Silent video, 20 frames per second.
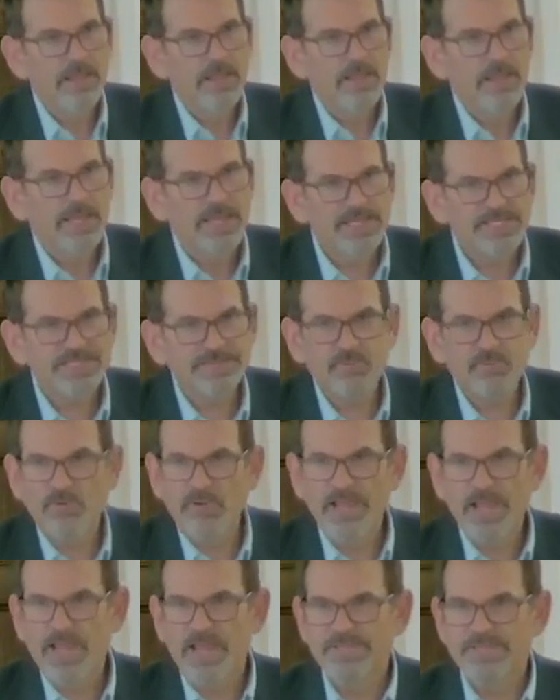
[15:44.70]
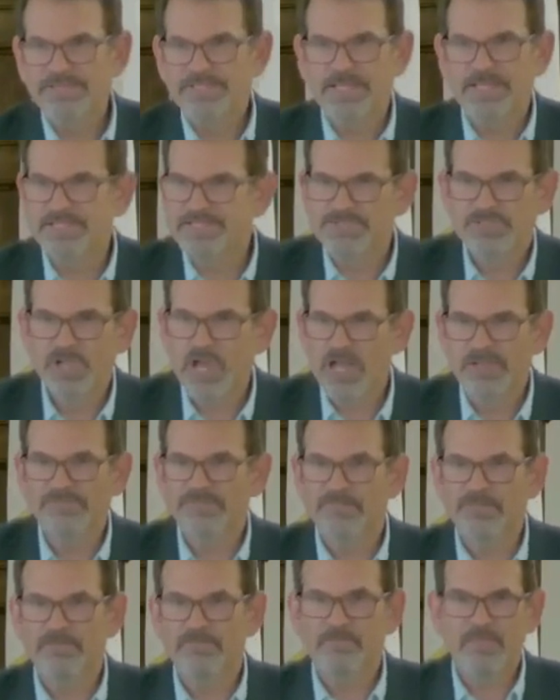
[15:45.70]
His praise is not
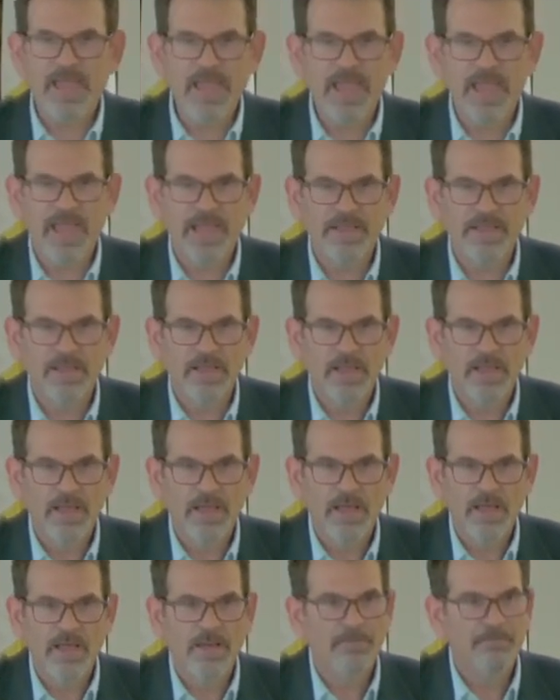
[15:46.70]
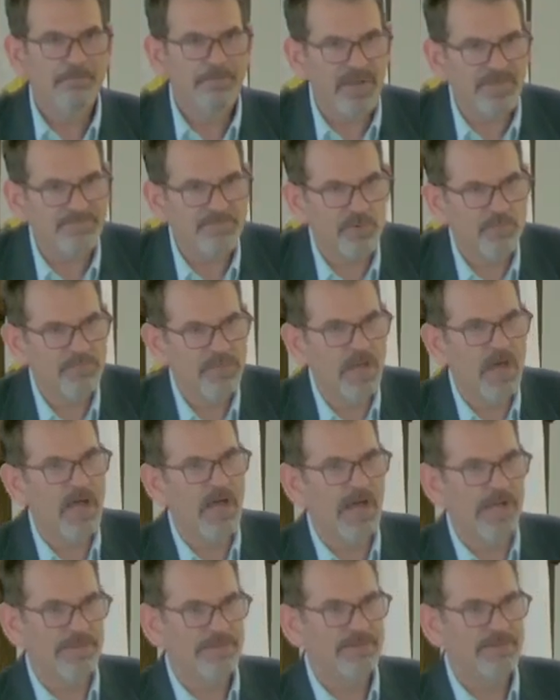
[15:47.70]
from man, but from God.